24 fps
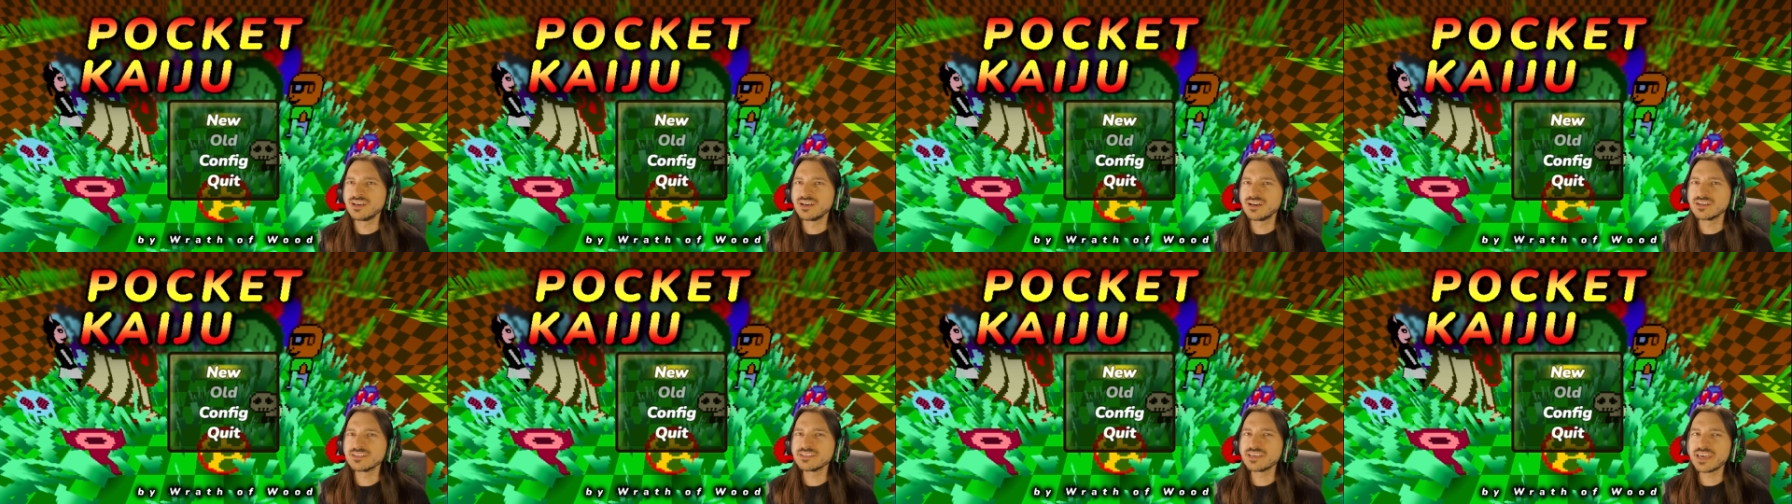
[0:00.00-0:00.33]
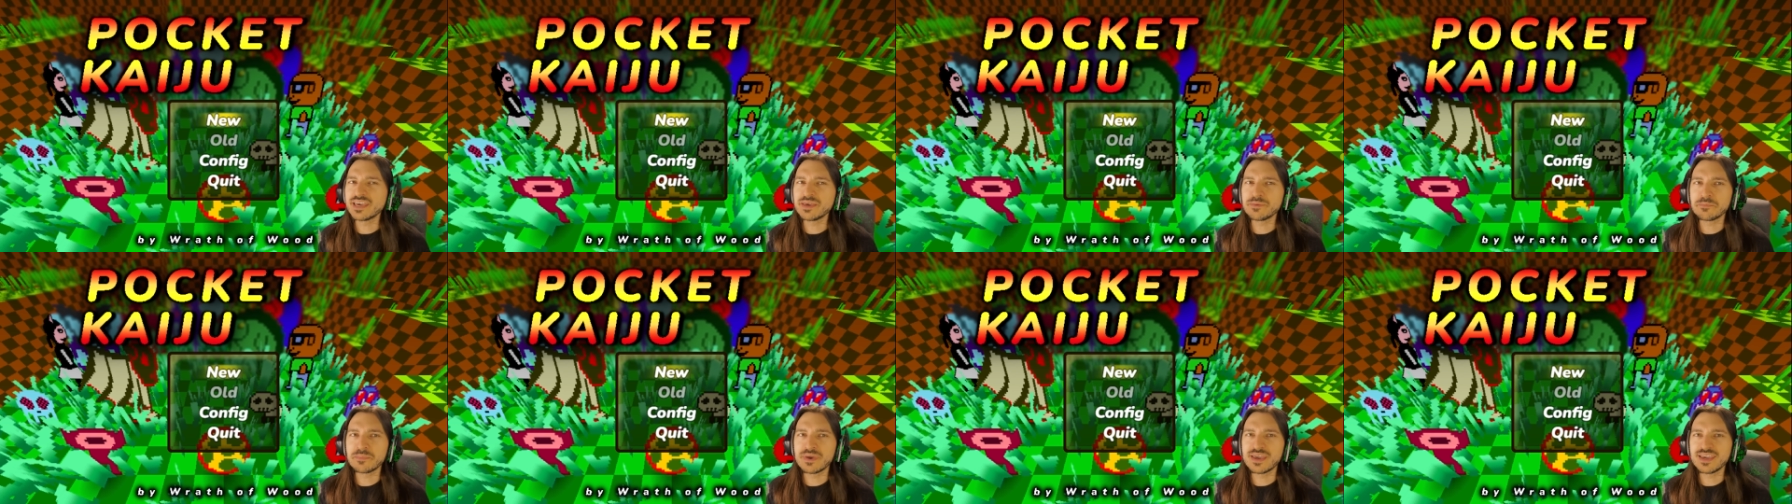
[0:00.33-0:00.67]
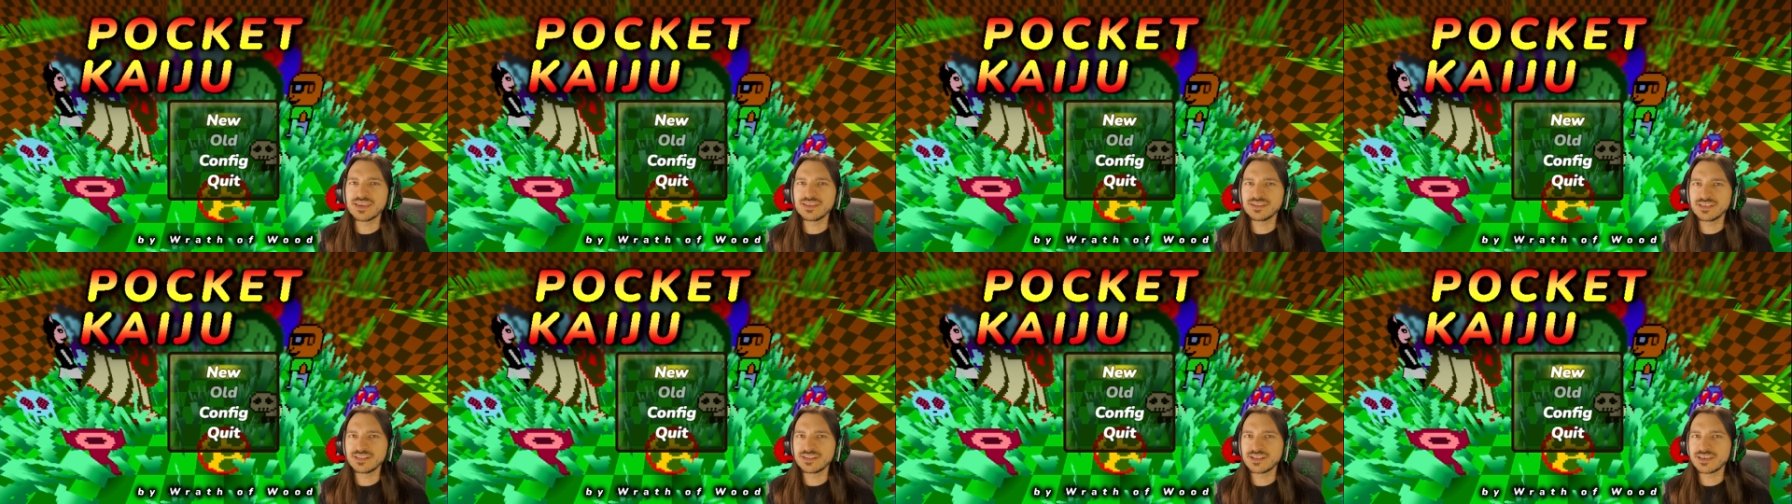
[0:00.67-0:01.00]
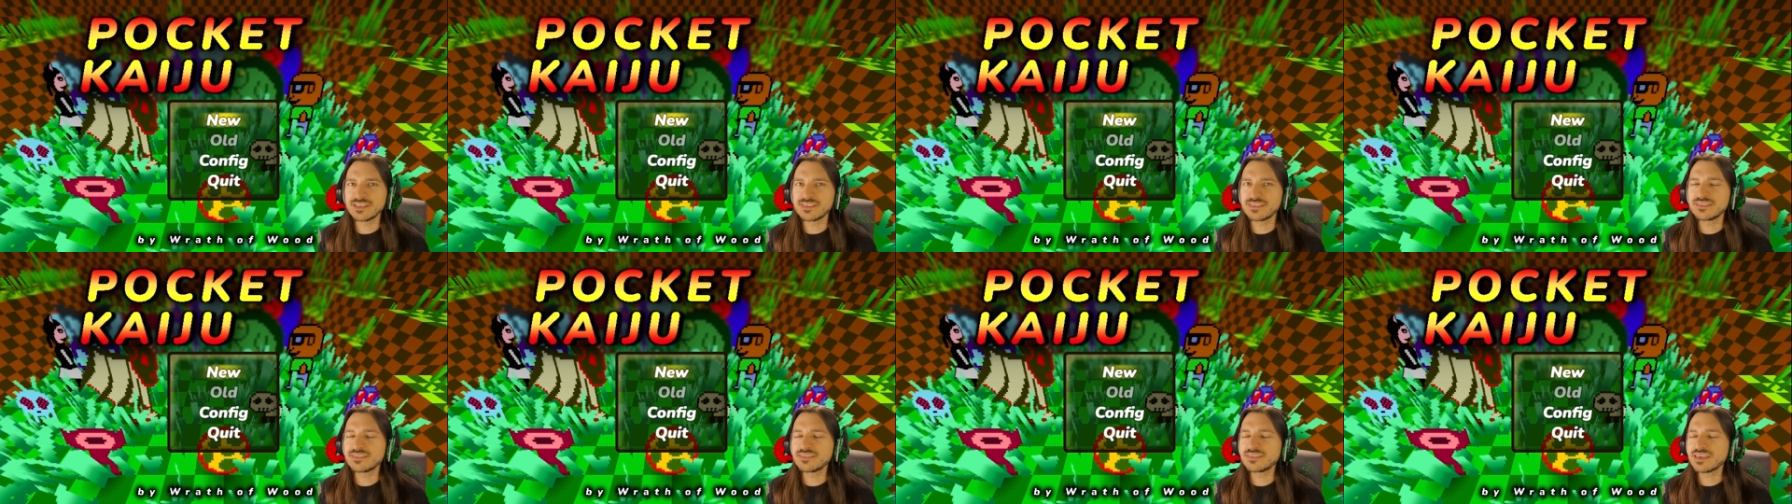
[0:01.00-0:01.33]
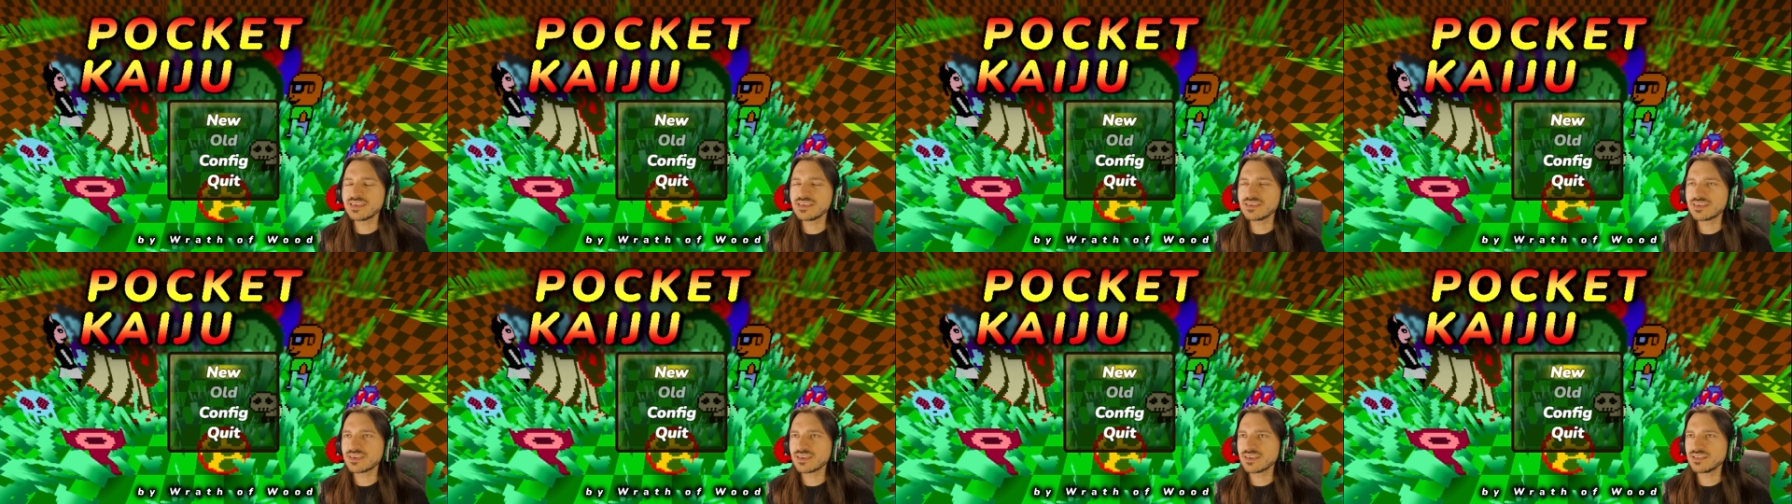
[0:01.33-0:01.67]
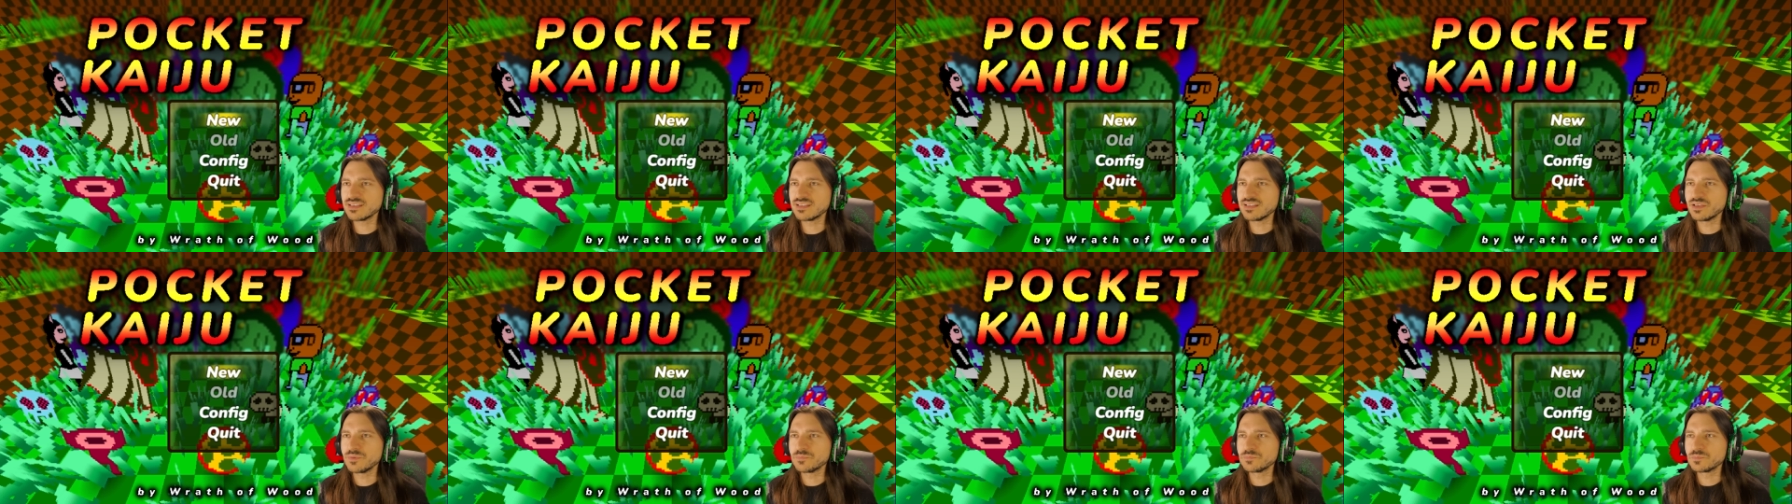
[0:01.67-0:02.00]
a game made in, I think,
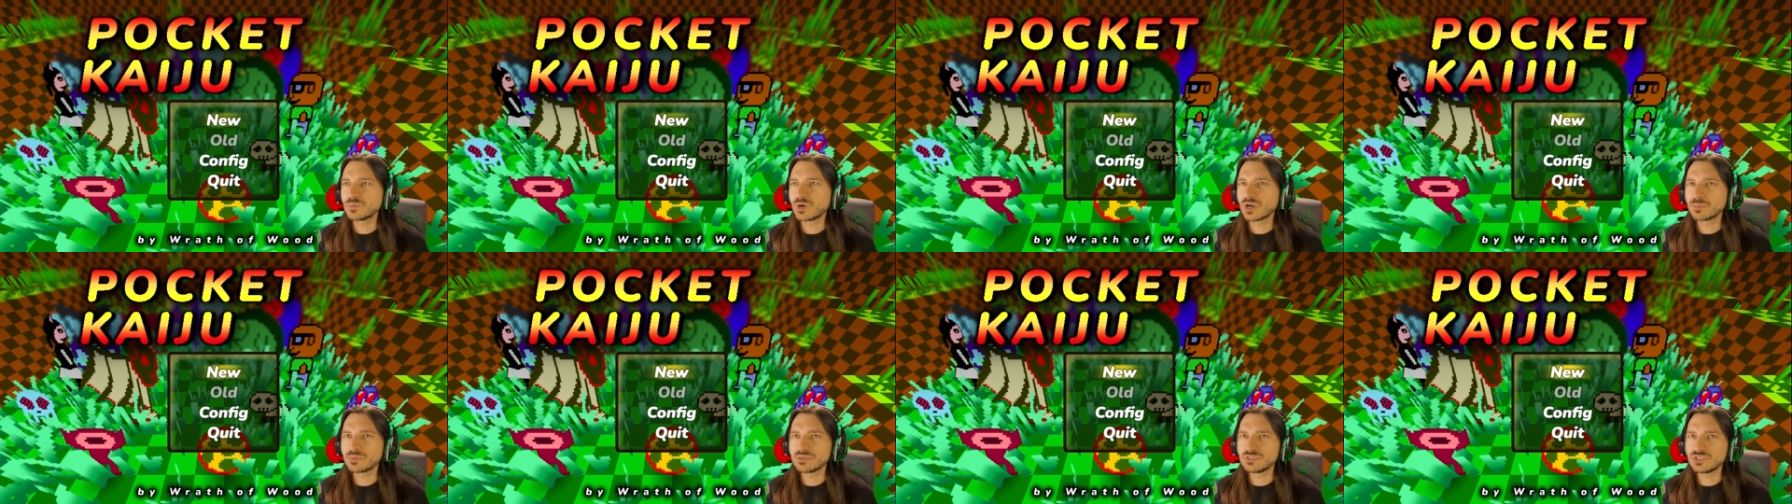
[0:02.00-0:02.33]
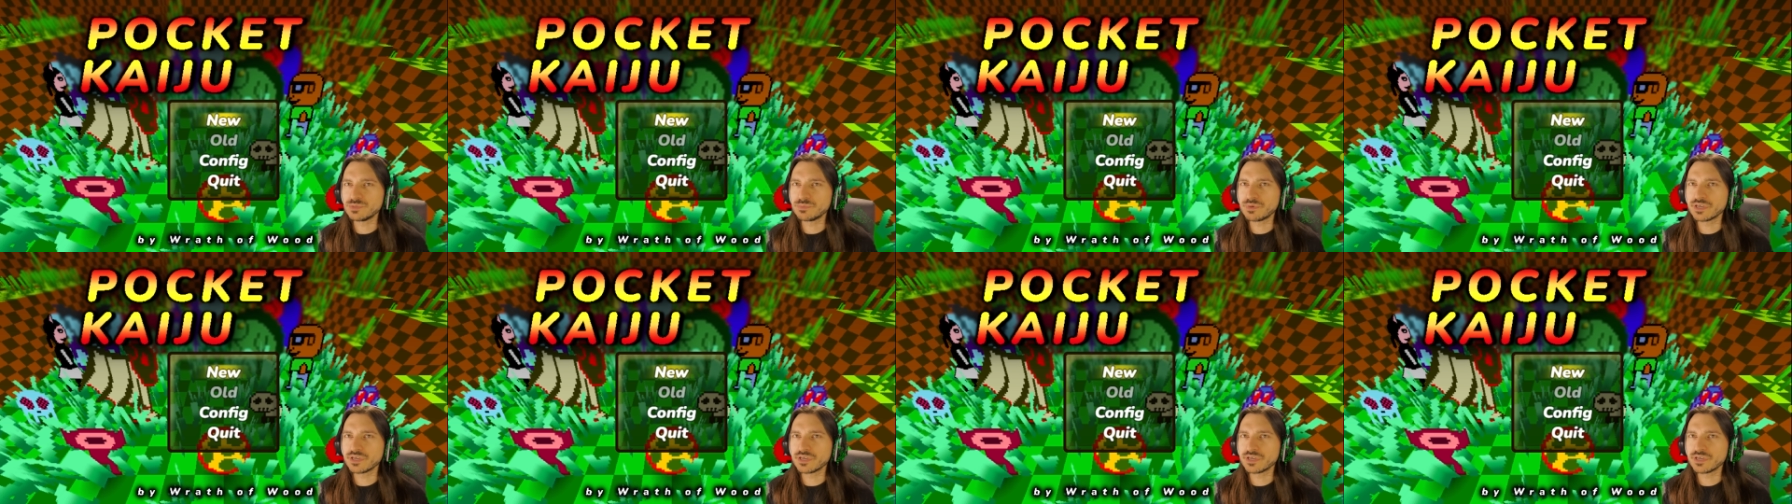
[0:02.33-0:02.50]
RPG